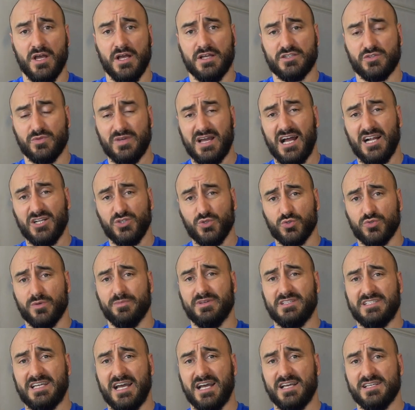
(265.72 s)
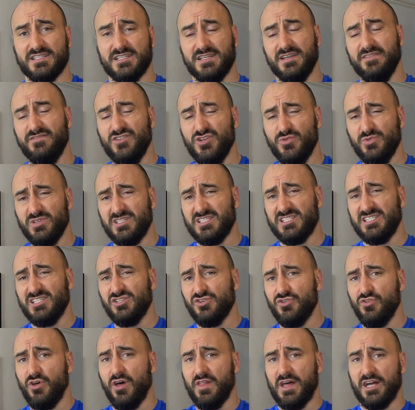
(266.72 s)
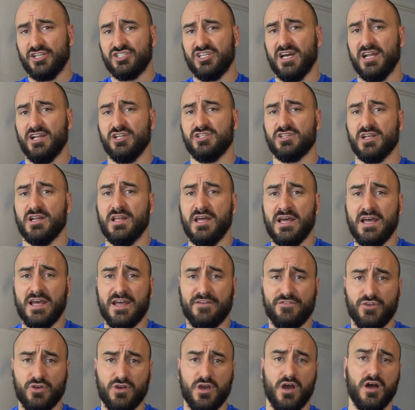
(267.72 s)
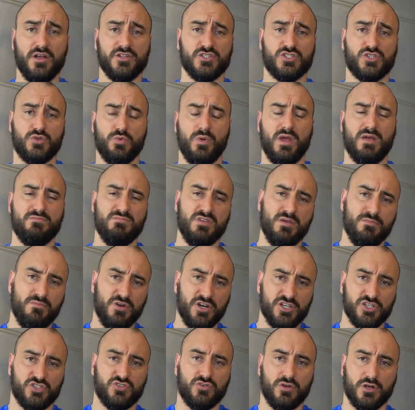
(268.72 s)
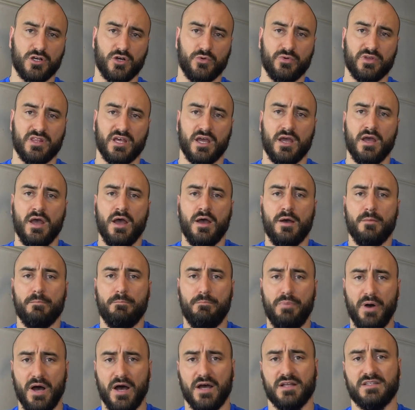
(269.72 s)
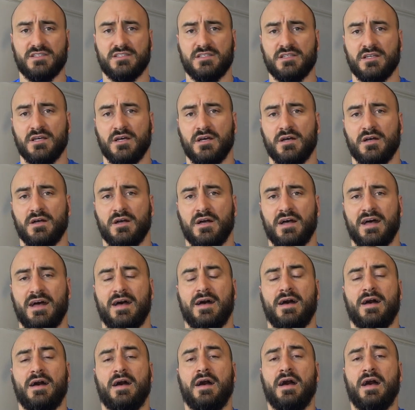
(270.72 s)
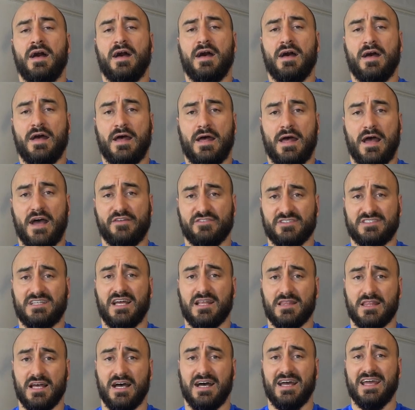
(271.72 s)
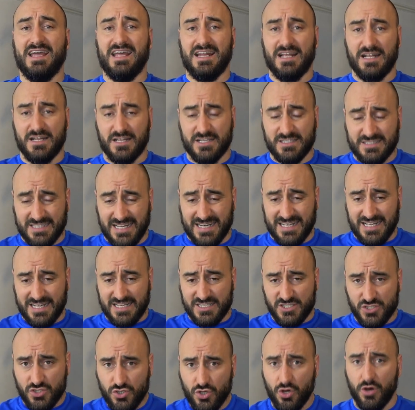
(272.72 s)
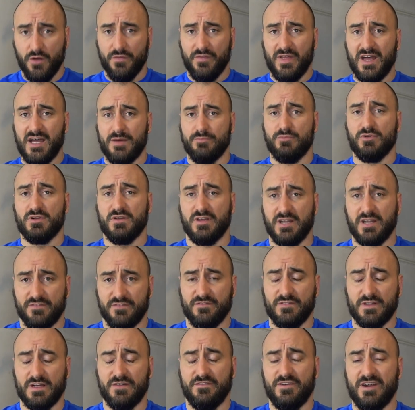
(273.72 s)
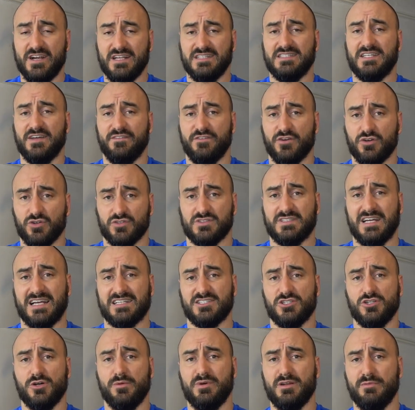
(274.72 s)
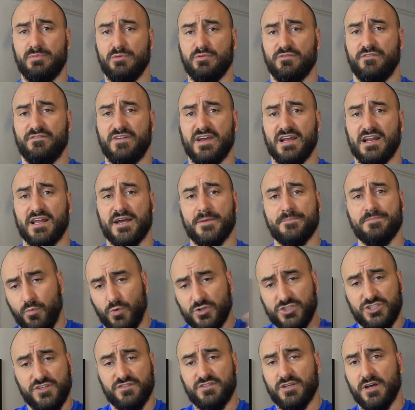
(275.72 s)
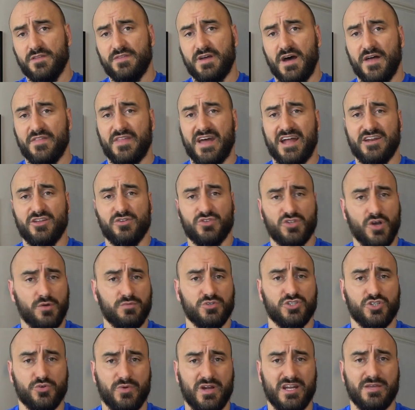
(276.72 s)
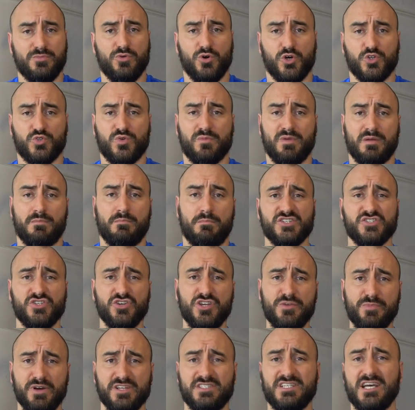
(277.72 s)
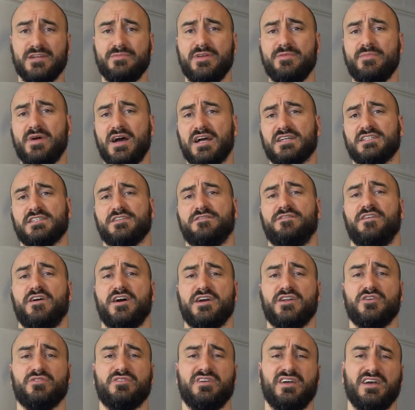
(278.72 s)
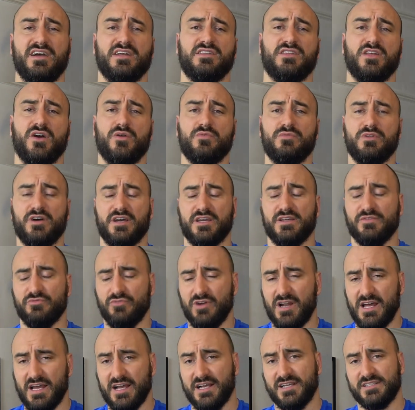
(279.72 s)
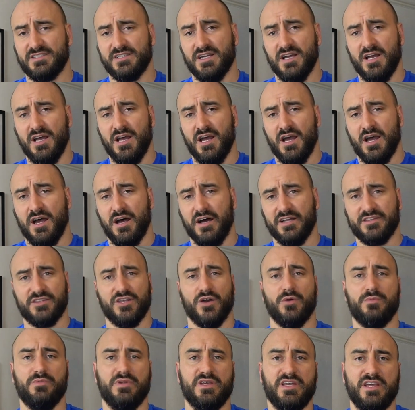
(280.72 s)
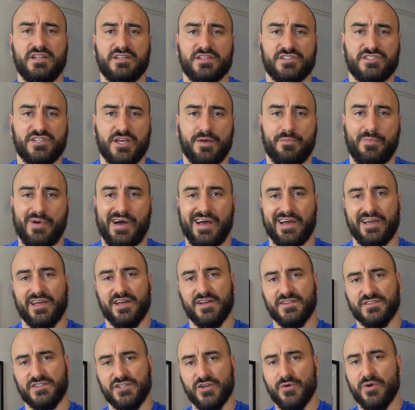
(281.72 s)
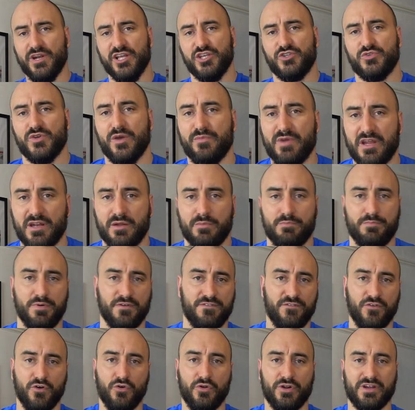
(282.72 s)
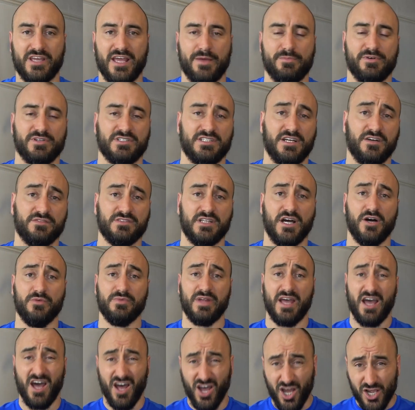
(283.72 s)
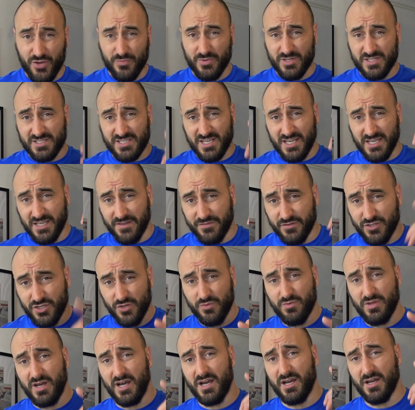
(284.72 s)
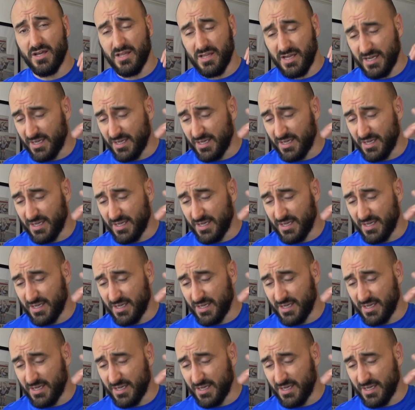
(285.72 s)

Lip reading: So the actual swimming test, even though it's still not that challenging, if you can't swim, you might struggle with it. But having said that, like I said, it is not that a very difficult test. Not many people fail it. Once you've done that, then you don't do any more swimming. So you might say, Max, that's fine, okay, I can relax. I don't need to sit back and do any swimming before I get myself down there. I would say if you do that,